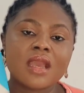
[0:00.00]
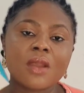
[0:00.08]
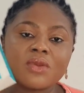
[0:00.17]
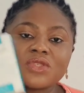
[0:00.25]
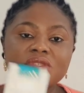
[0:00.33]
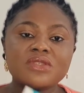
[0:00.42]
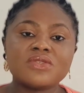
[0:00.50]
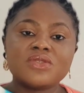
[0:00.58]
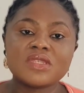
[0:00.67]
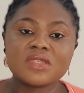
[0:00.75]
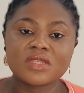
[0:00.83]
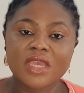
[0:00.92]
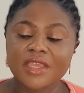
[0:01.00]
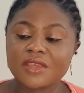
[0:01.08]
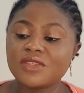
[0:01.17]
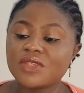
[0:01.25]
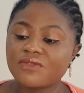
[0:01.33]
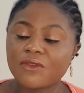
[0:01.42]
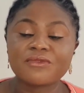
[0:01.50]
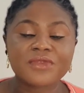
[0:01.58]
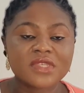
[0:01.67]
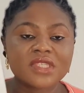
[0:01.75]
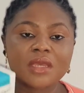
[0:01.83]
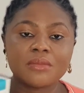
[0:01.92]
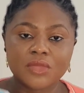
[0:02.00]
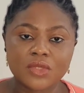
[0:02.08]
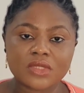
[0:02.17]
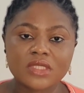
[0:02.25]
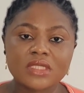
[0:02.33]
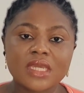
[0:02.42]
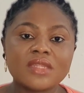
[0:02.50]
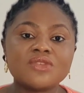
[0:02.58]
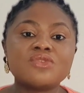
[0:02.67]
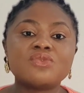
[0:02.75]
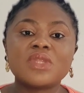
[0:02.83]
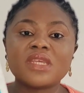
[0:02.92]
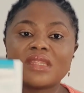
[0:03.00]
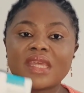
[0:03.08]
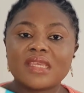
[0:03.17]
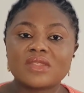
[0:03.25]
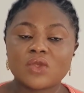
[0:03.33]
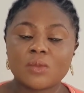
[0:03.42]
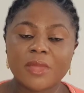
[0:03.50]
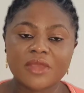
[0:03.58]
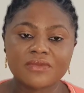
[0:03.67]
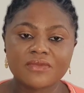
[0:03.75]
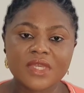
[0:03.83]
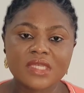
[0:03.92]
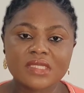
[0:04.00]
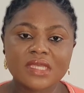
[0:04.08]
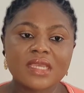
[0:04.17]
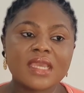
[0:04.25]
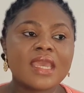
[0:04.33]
I was using it. I use it for face and body, and it's really nice on my face.